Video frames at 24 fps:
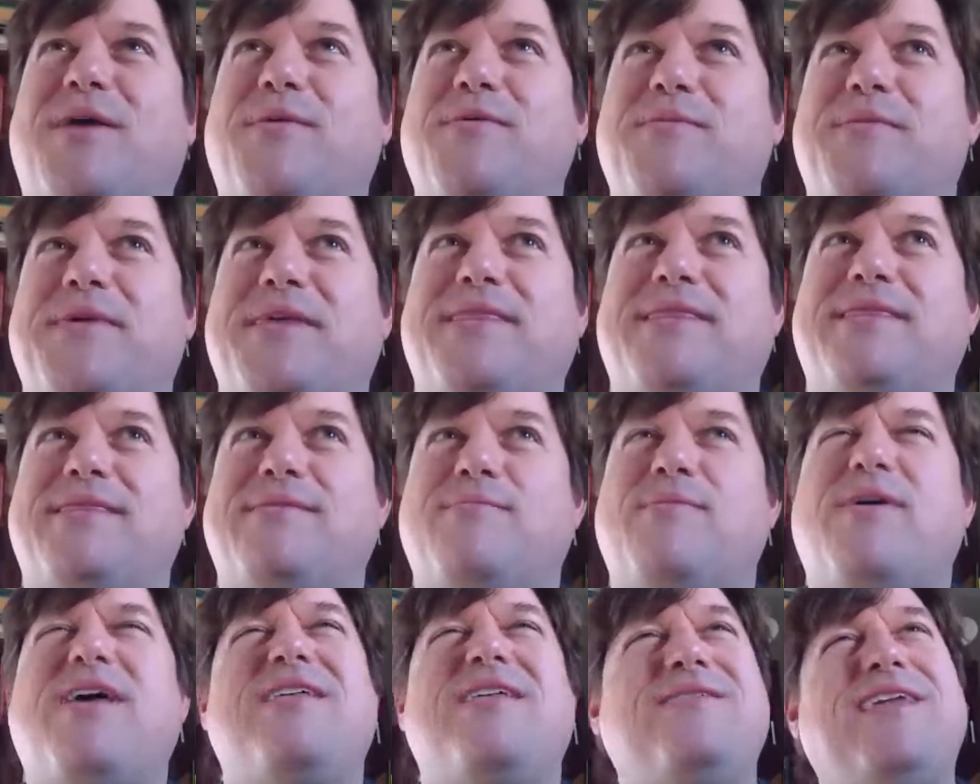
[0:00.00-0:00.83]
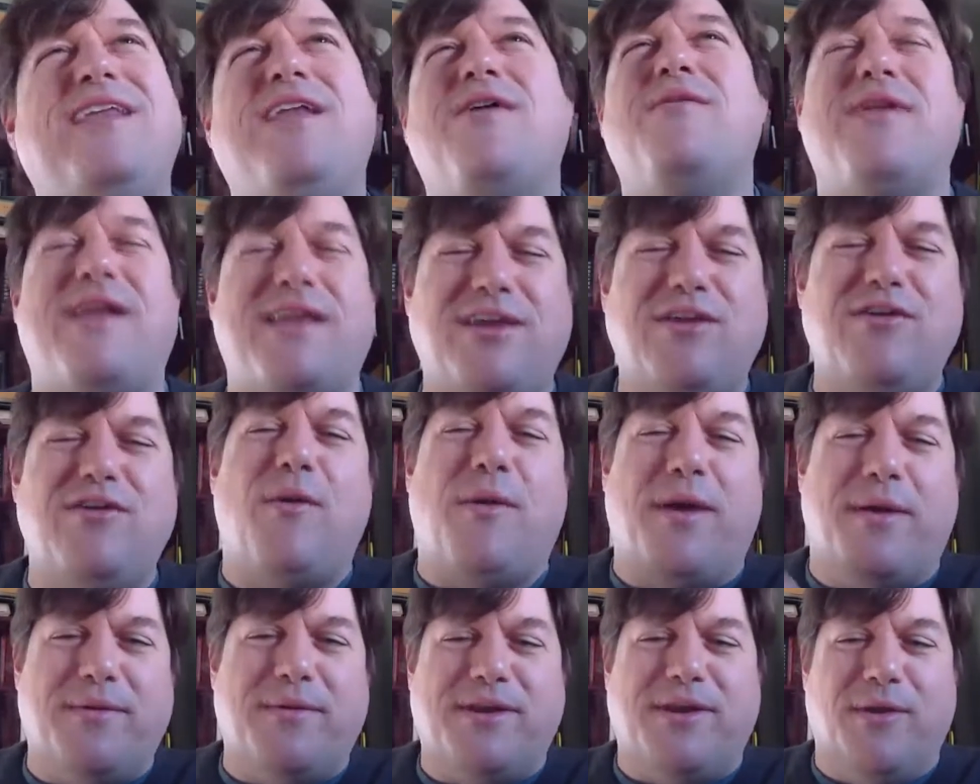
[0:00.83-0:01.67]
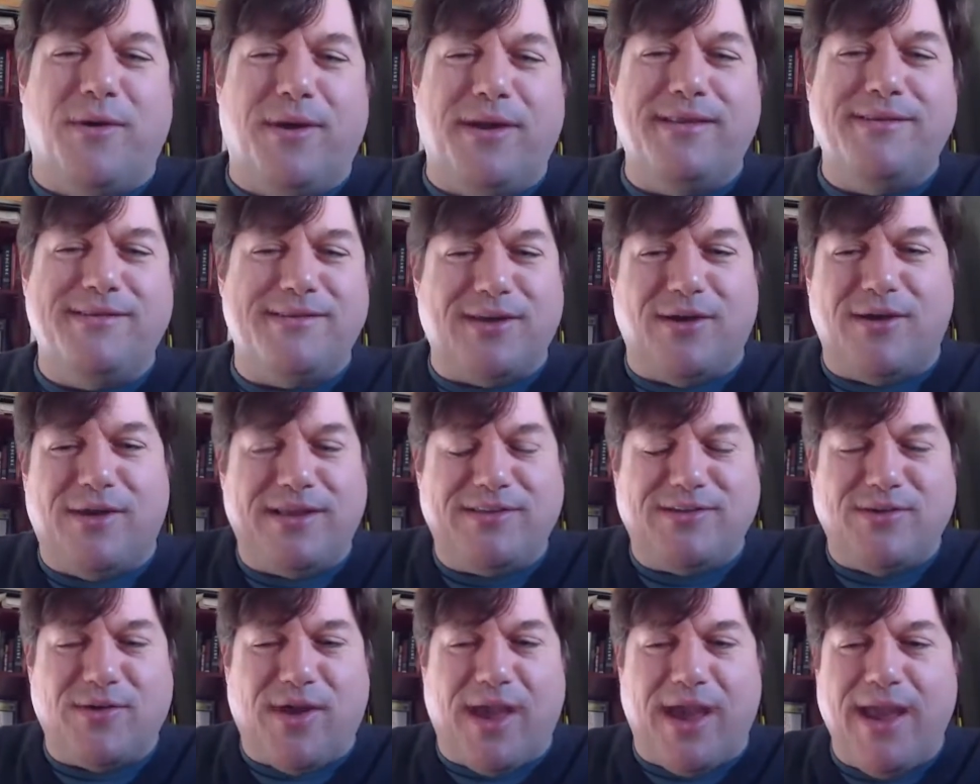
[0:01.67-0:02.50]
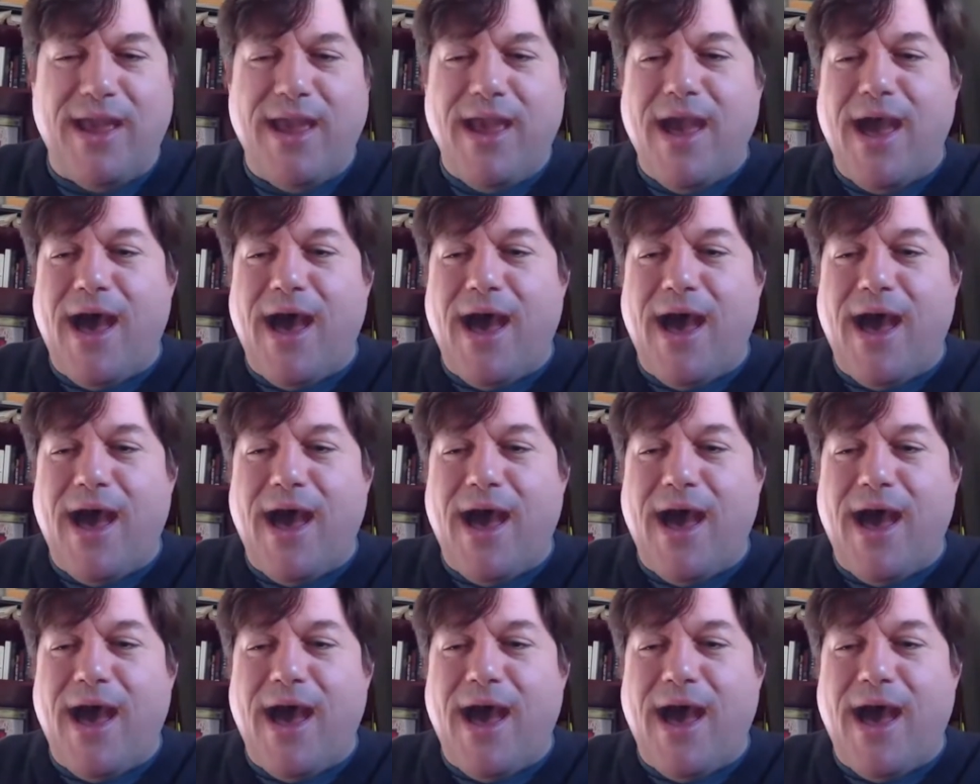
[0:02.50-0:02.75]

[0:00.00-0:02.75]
That would be, well, you know what? I would do it, so that's okay.